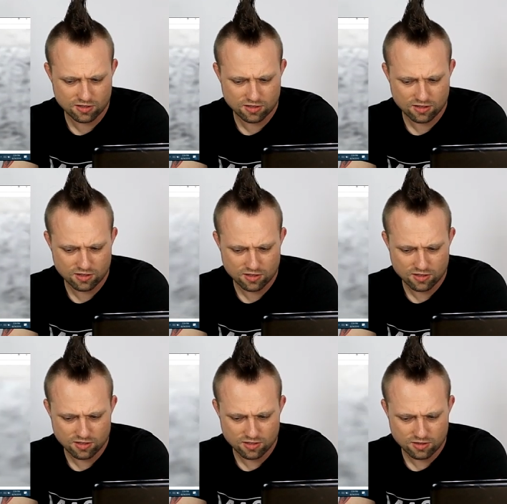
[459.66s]

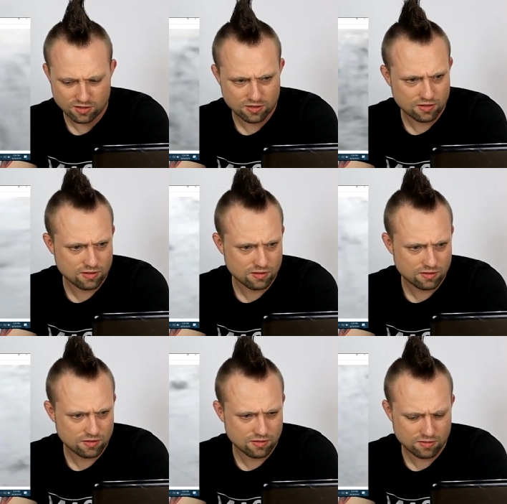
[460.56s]

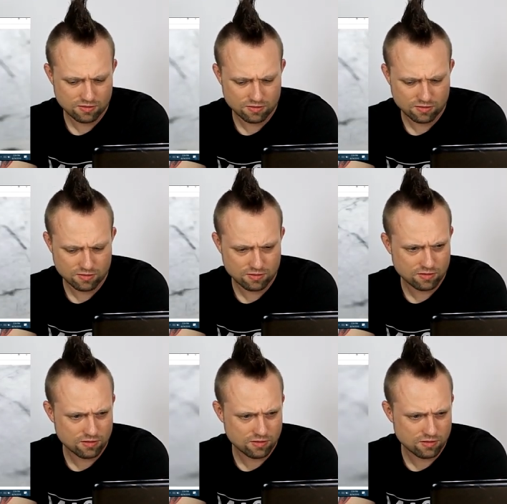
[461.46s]

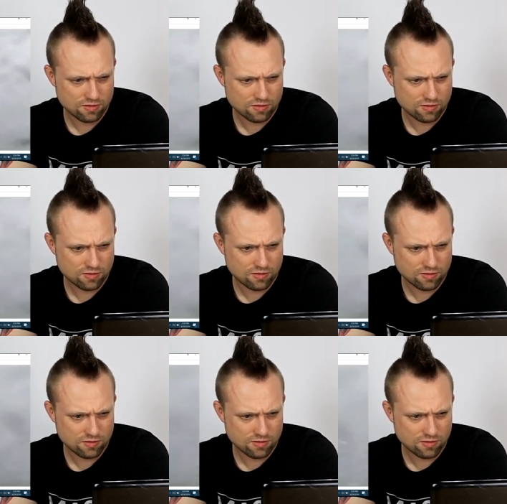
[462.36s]

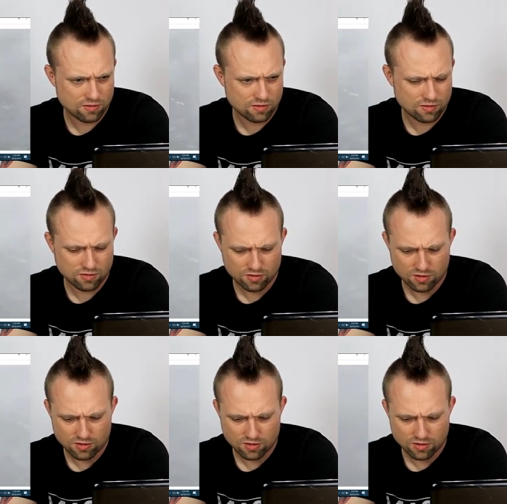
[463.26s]

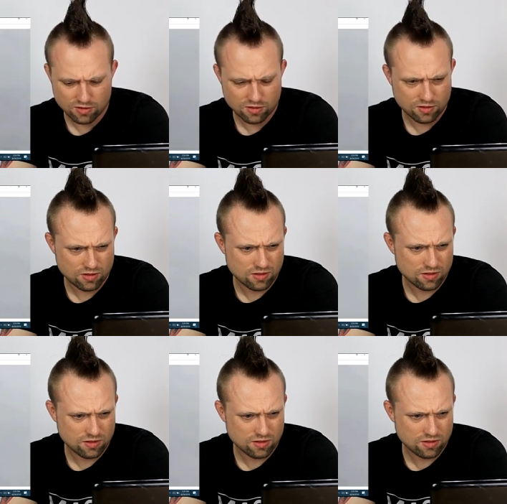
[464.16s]

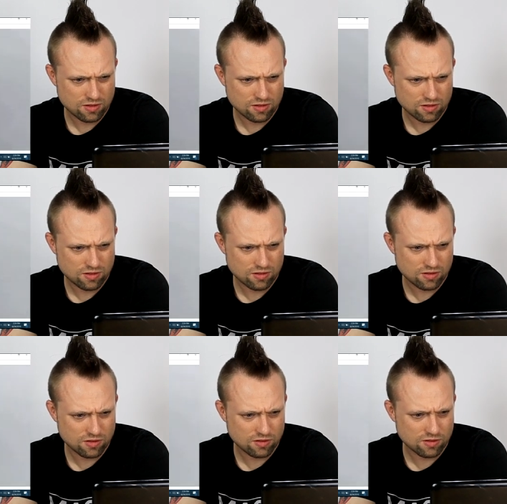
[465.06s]

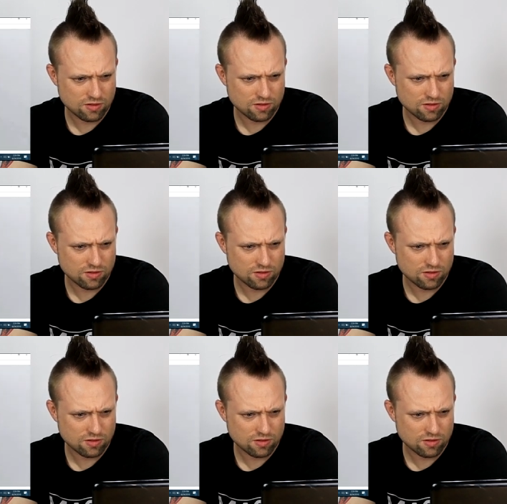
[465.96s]
[no speech]